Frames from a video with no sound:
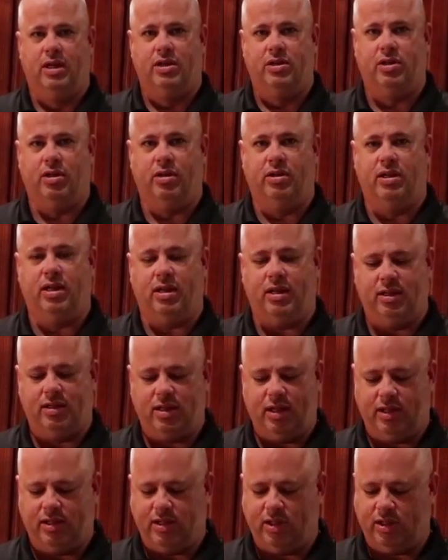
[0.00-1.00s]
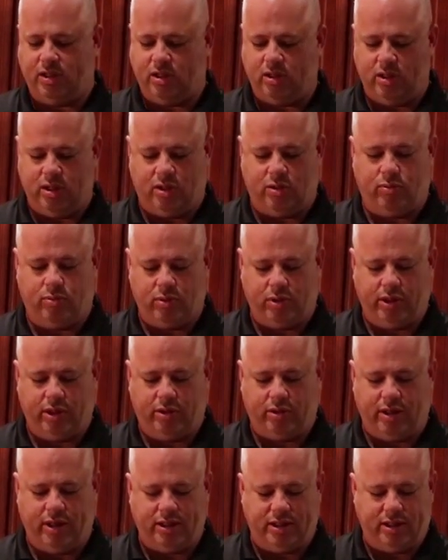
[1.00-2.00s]
So it's
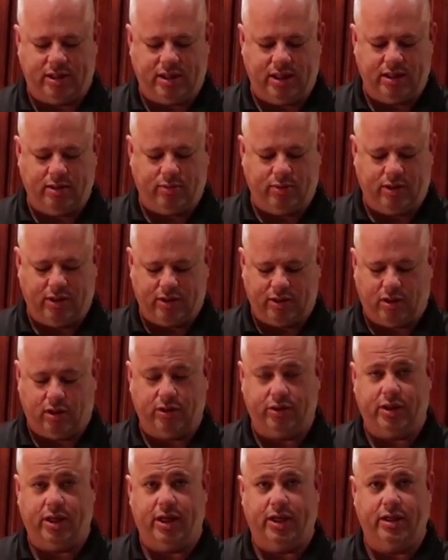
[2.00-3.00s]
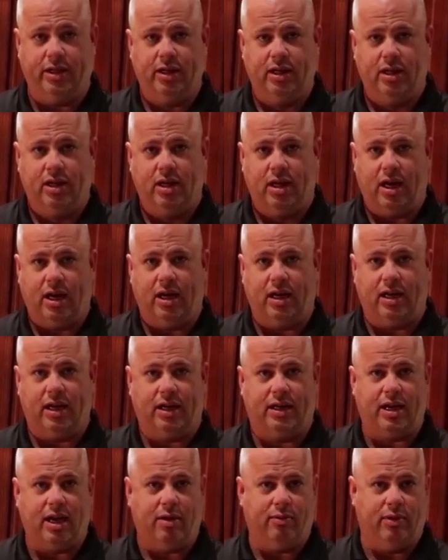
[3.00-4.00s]
really great to see it when it's all done.
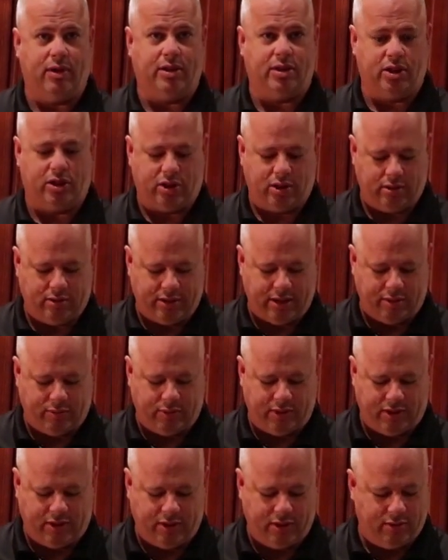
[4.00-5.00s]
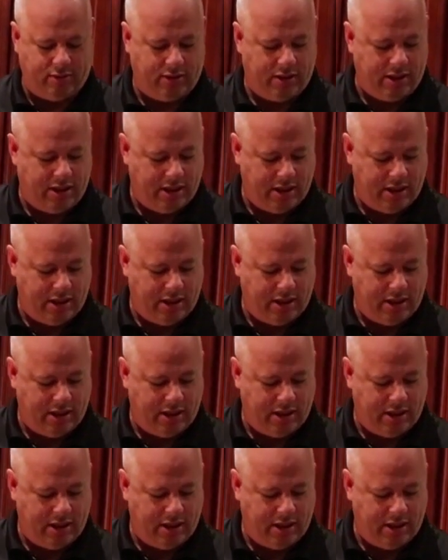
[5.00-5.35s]
I can't wait to share that with you.